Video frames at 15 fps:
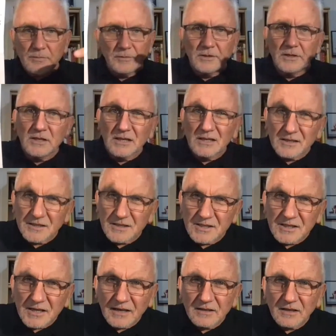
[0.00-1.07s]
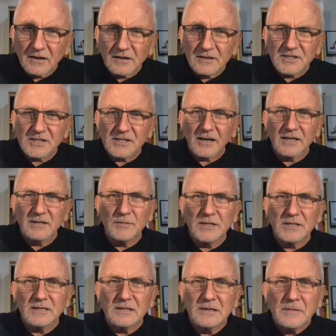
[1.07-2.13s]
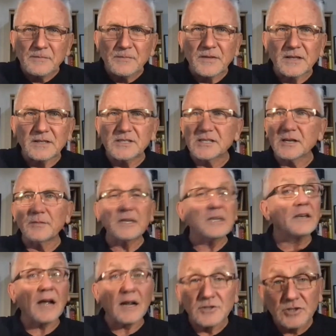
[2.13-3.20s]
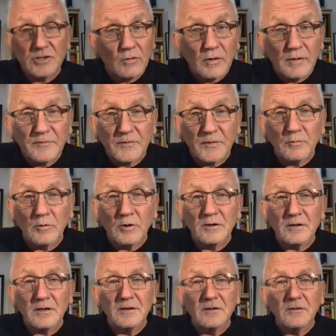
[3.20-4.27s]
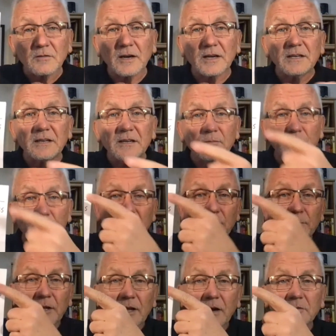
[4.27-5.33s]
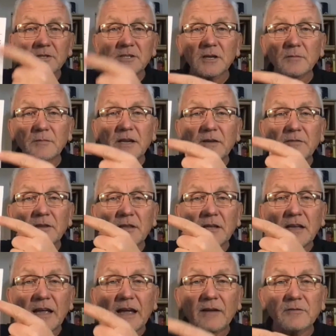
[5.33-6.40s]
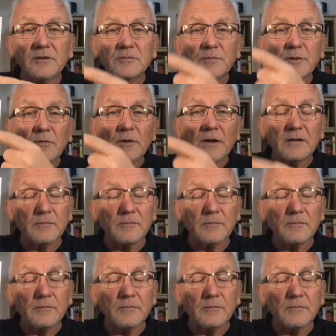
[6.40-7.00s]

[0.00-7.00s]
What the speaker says: need to get extended on assignment? Did somebody not show up for work, right? Billable hours tell me everything. Average bill rate